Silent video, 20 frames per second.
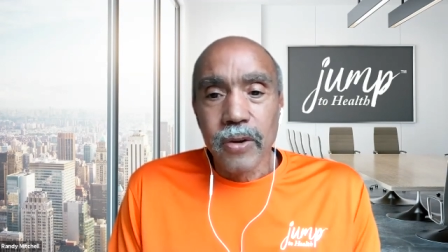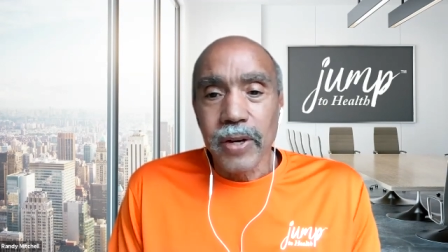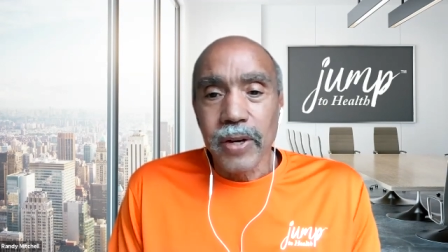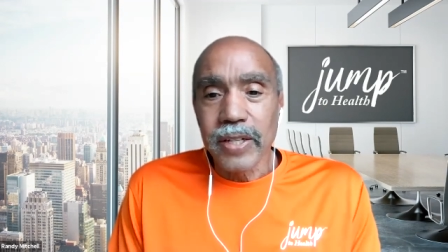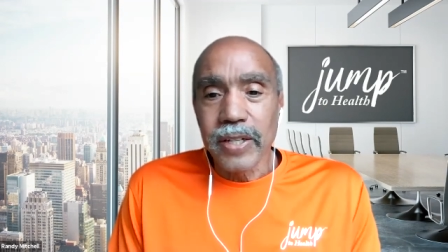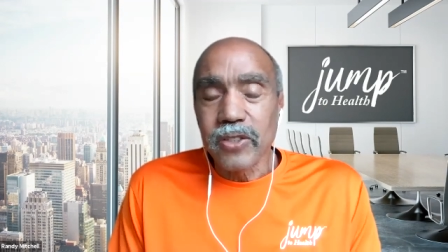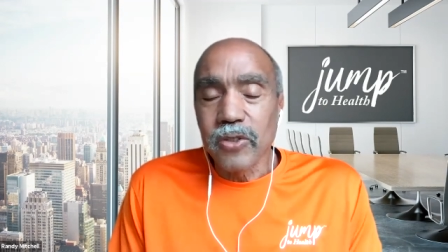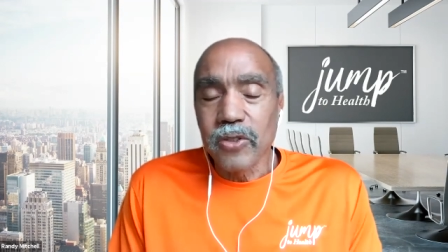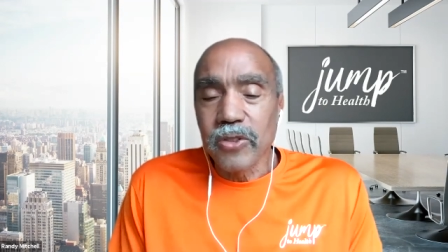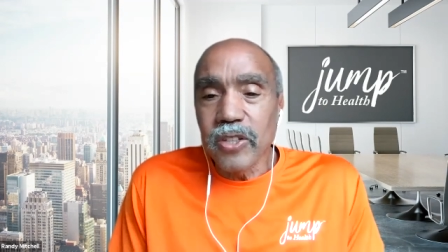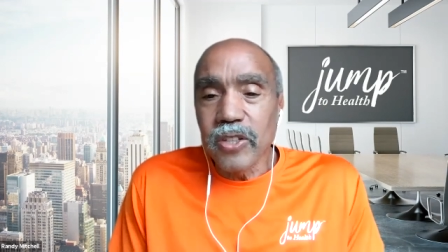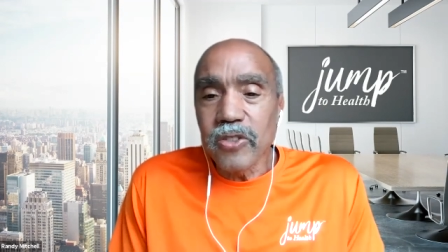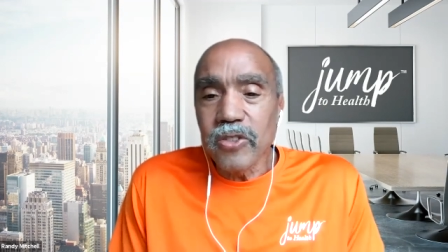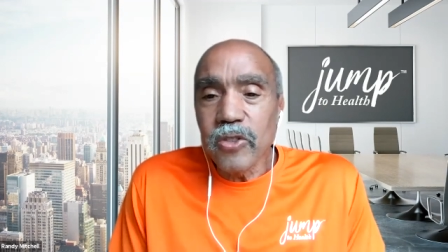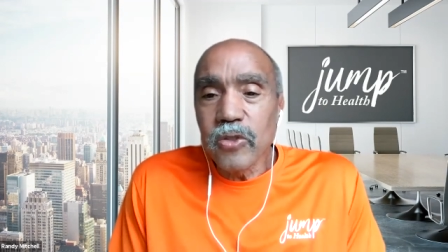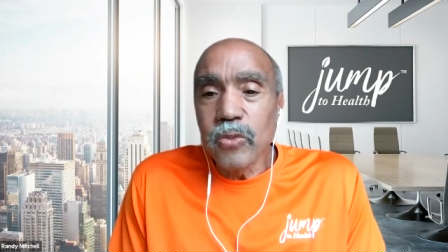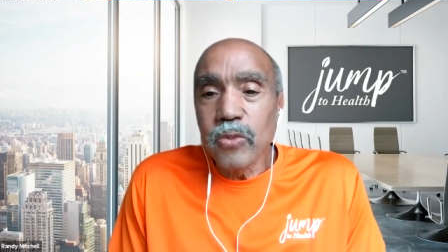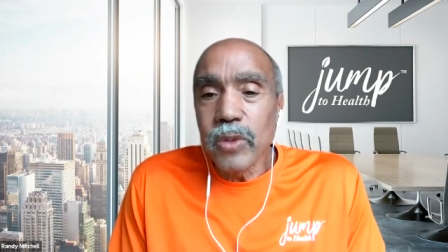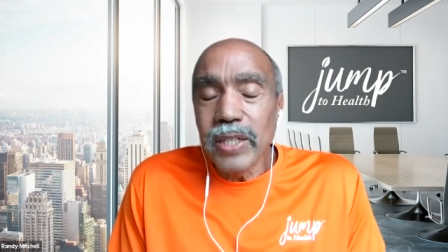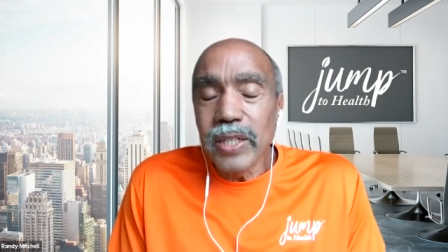right? So this
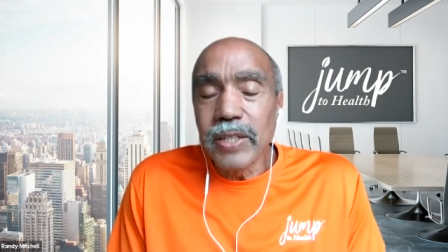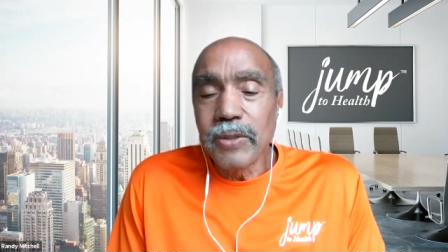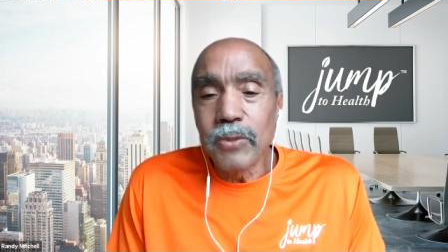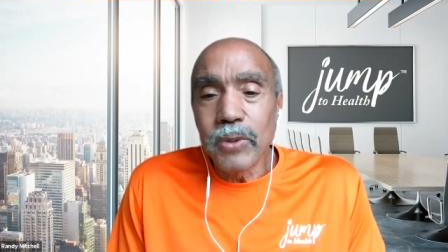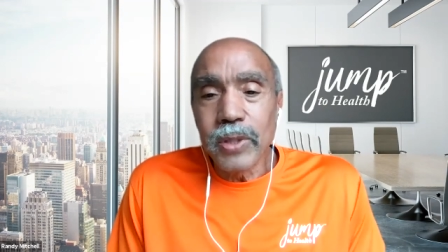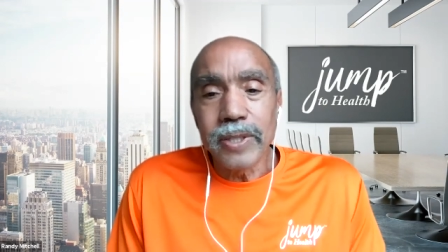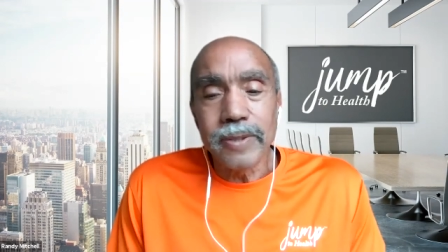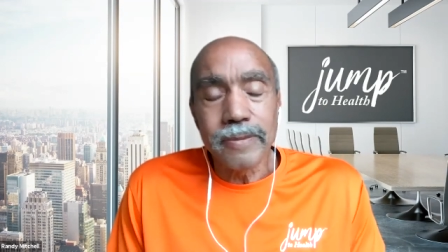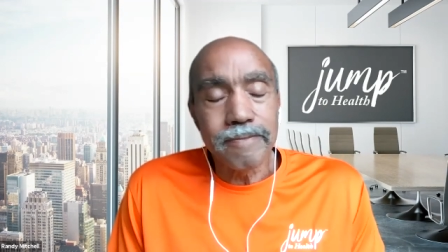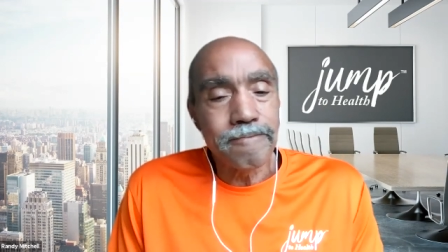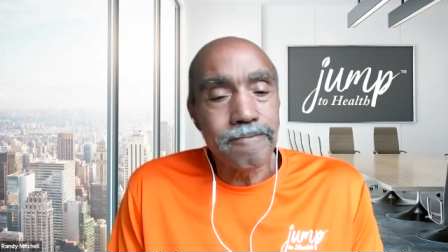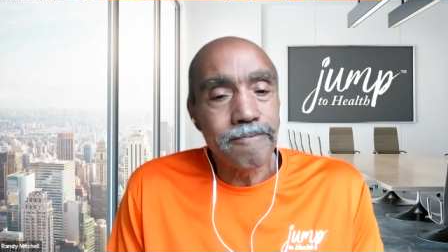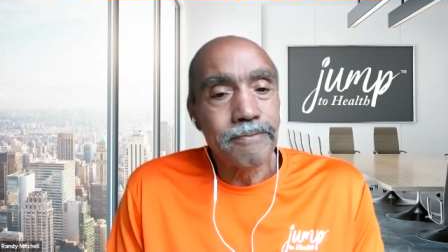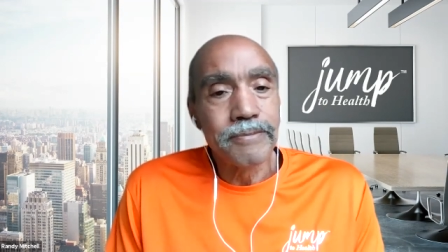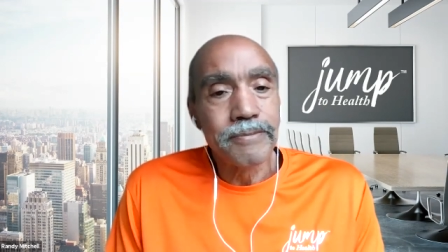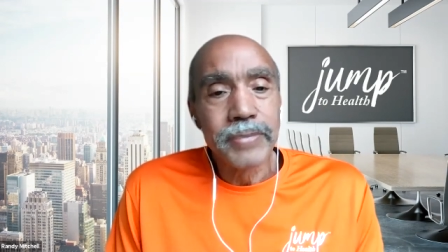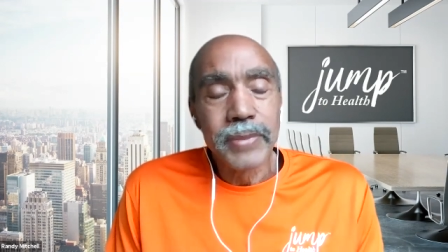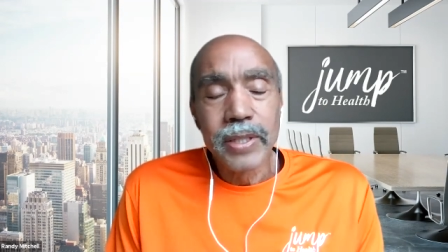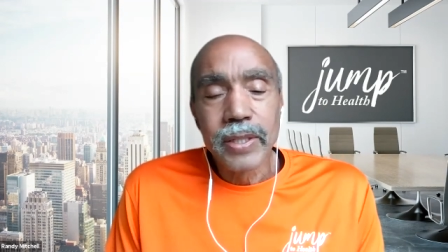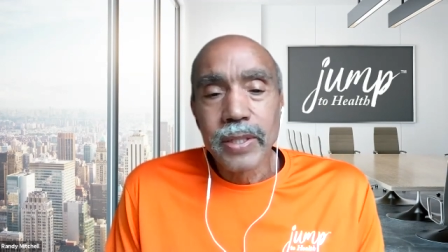is really what
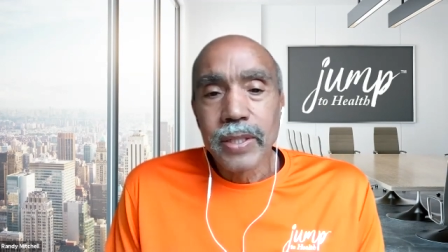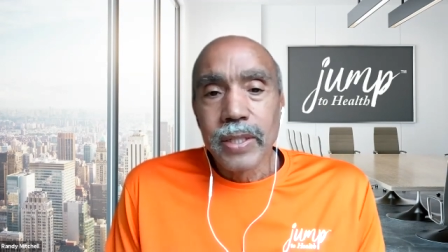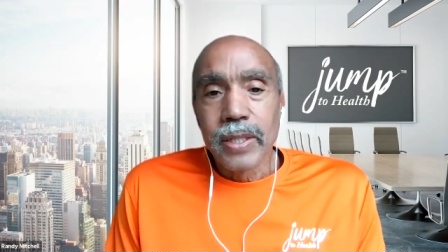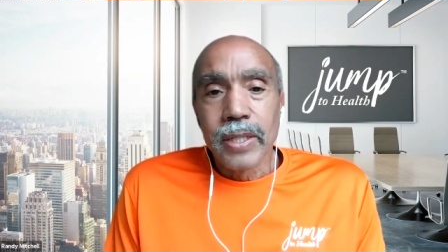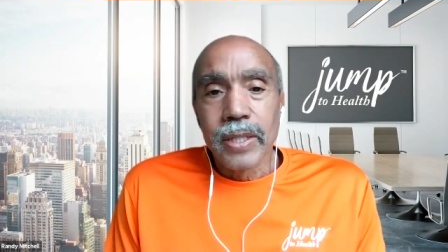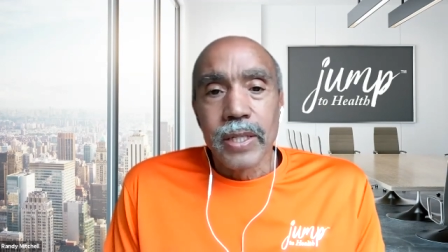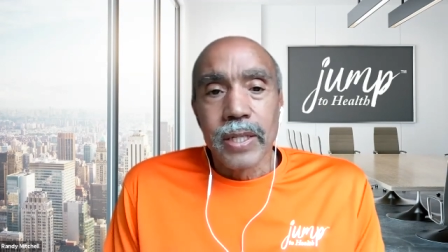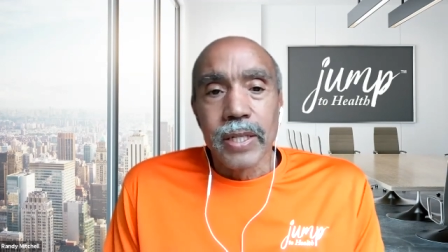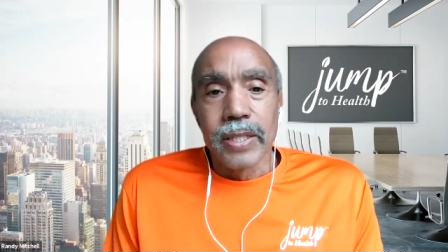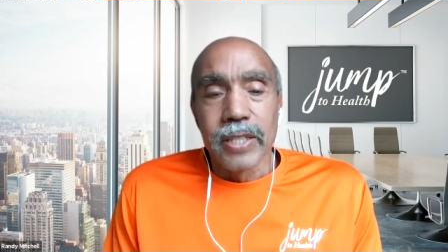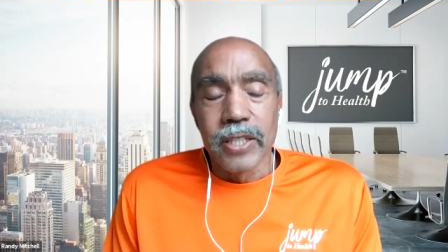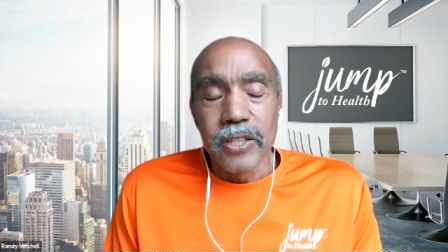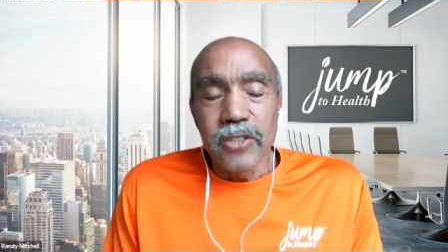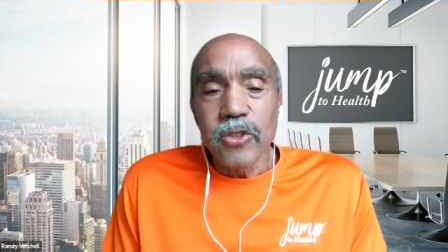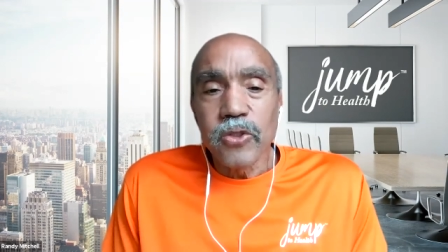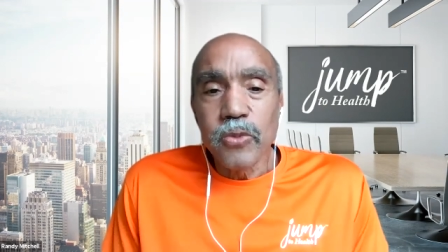this